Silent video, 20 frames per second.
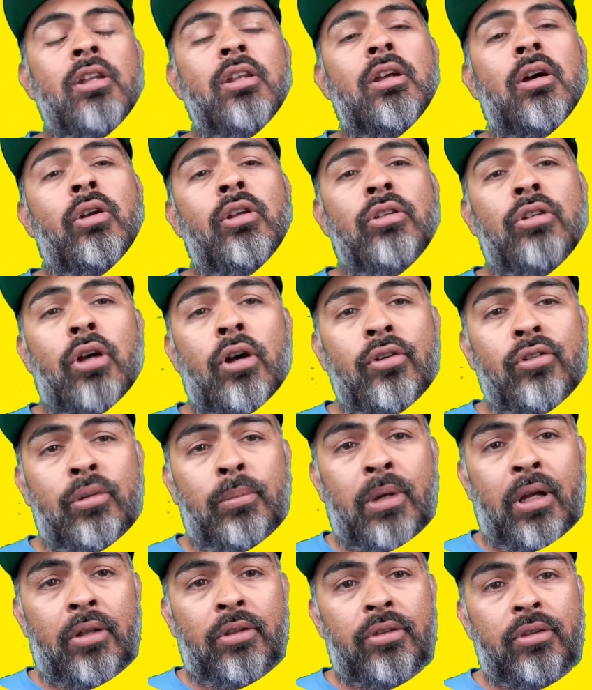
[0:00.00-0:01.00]
Now, he talks
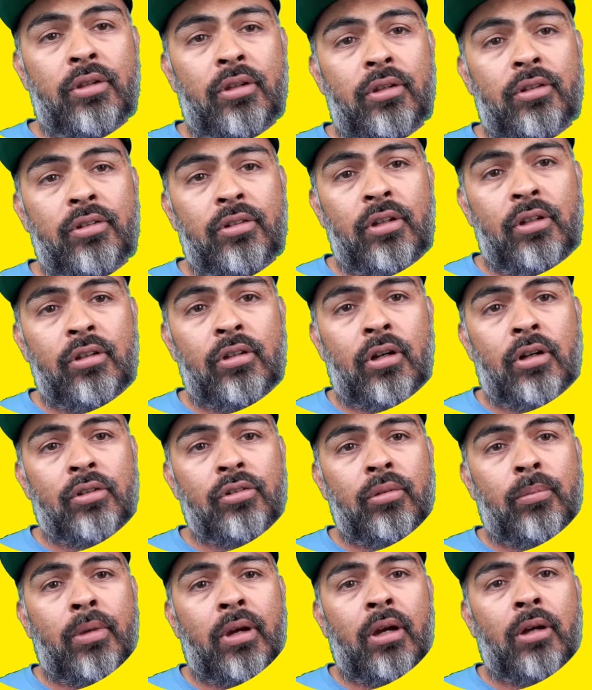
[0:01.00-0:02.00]
about this. He
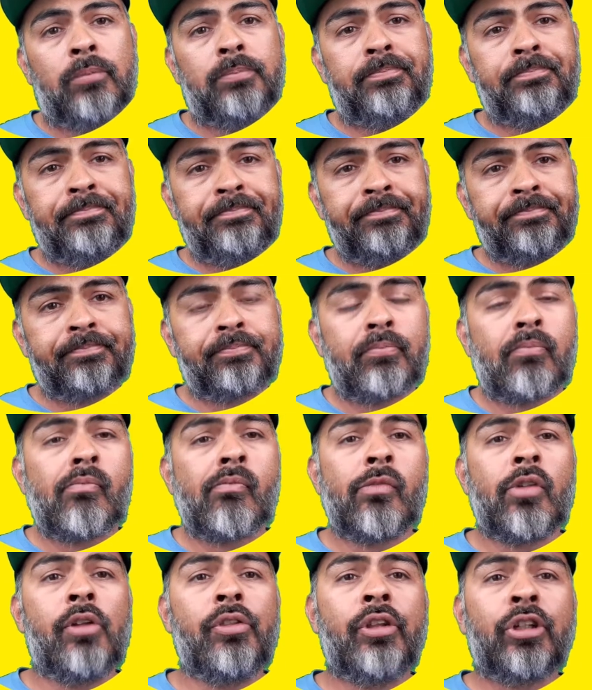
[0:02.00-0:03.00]
talks about
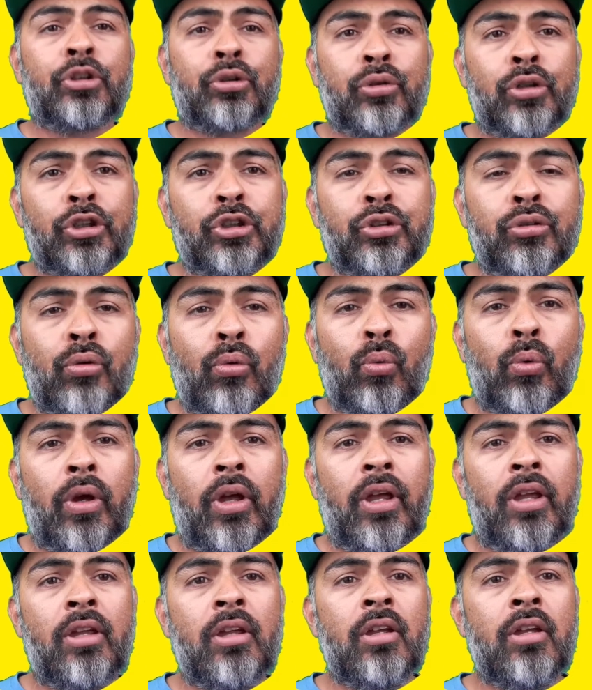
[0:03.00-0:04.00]
the traditional
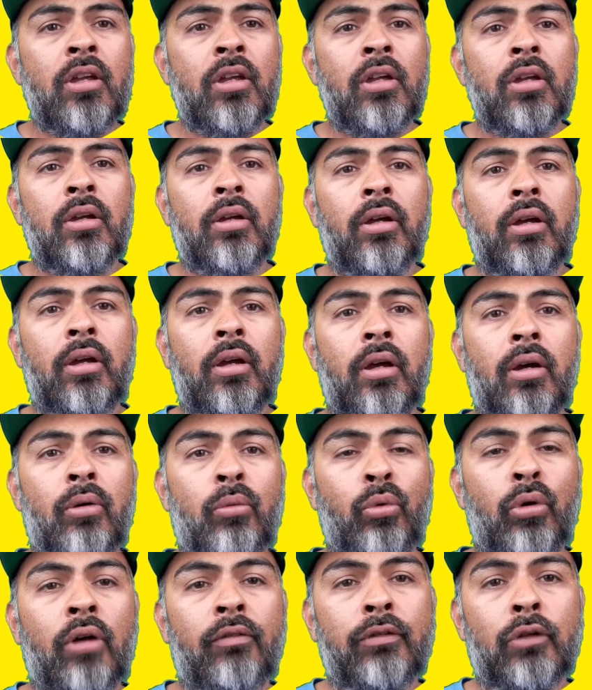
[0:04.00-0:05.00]
way
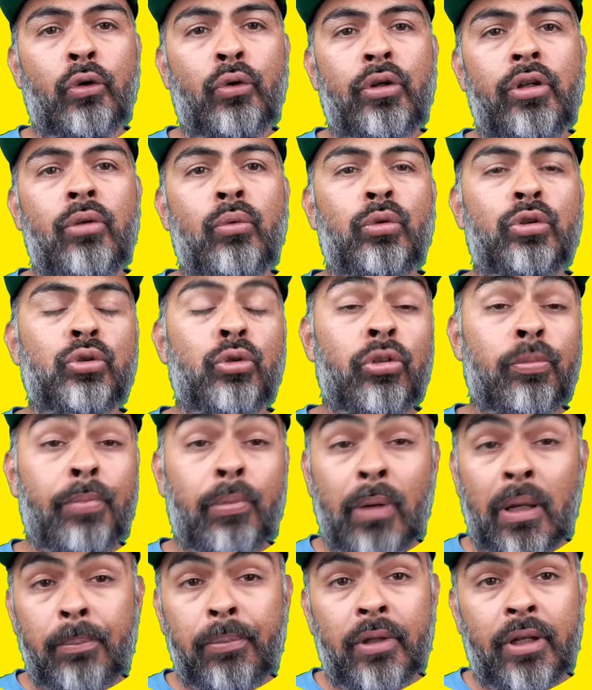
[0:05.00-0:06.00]
of learning, which was
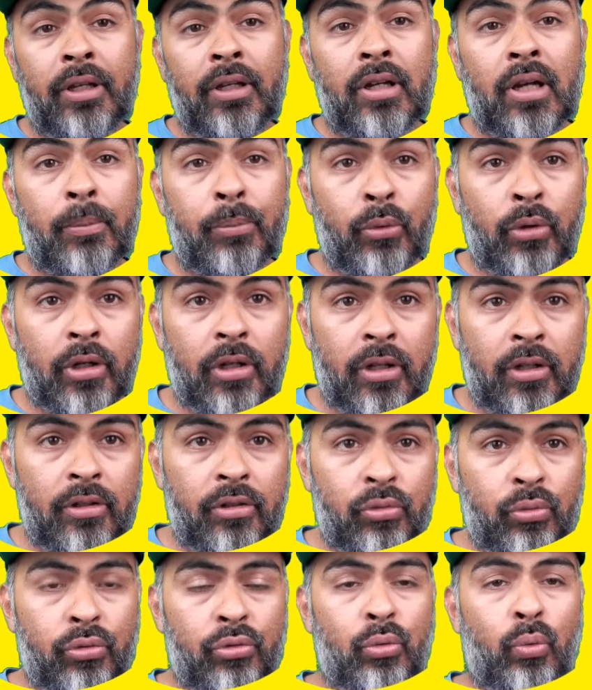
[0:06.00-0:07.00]
by playing capoeira, and
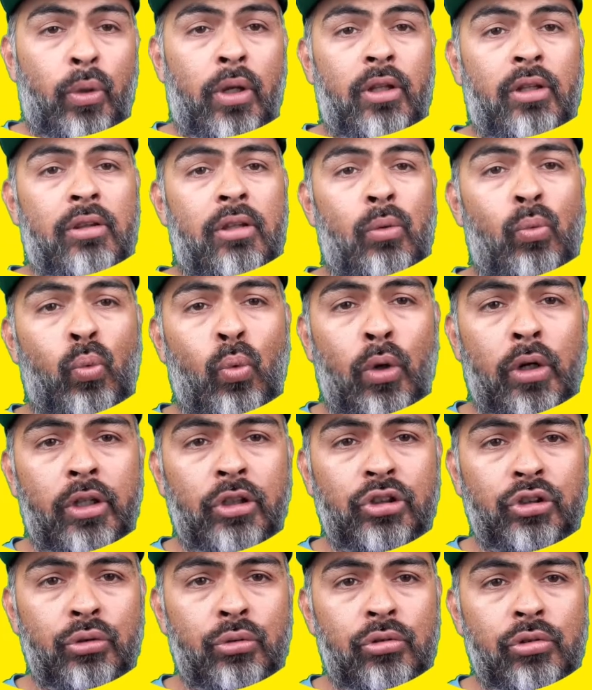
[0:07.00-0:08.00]
this was the way that they
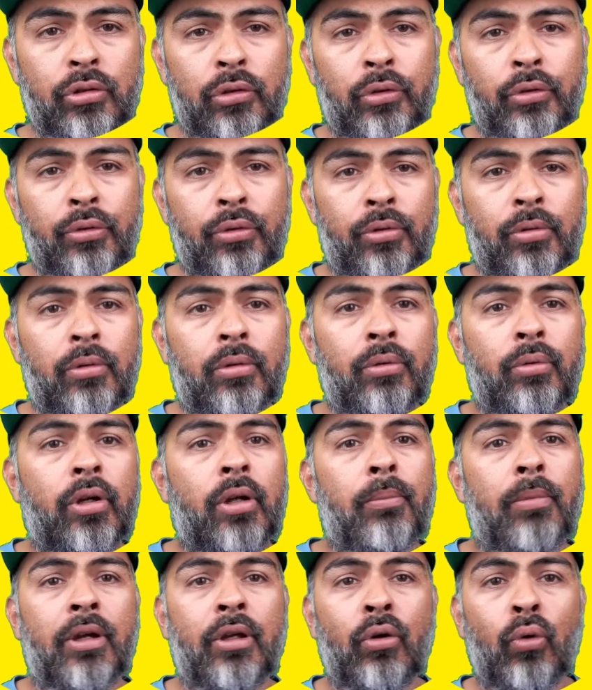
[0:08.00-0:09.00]
wanted you to learn,
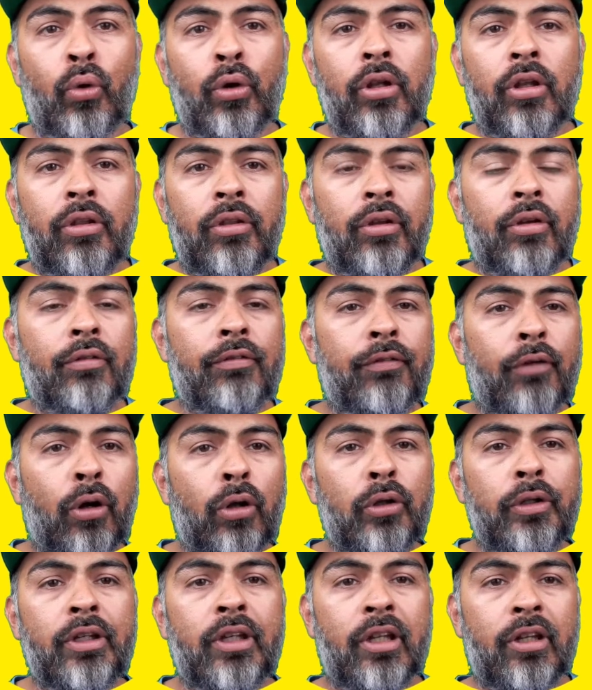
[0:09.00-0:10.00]
right? By going in there,
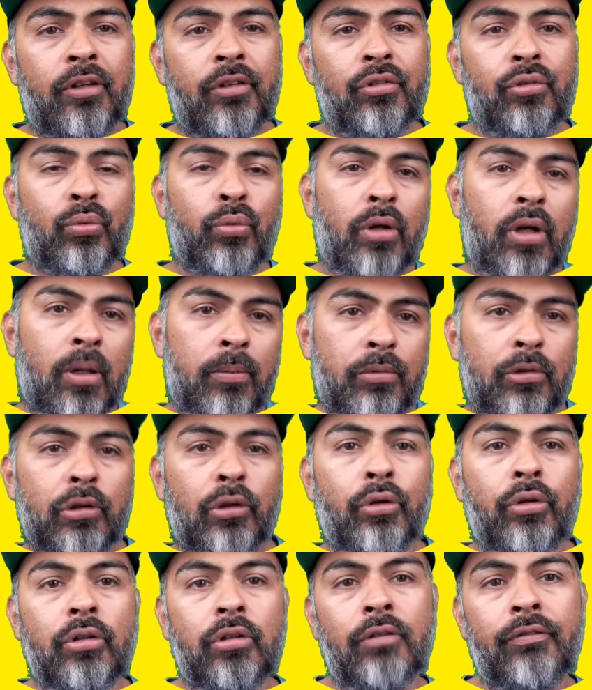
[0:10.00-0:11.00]
falling, getting swept,
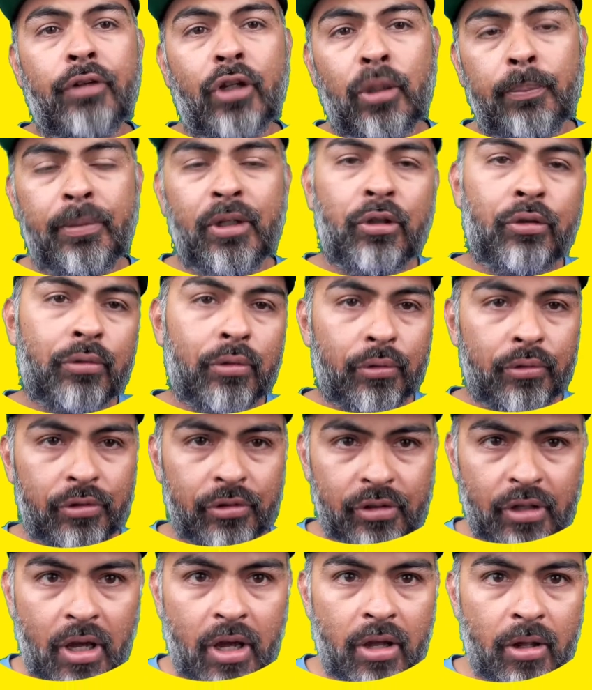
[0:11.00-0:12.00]
developing your own
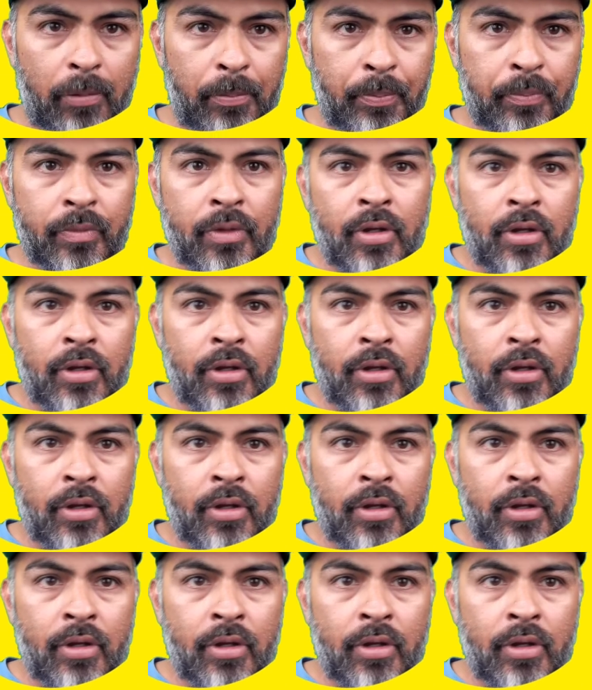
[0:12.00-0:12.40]
style.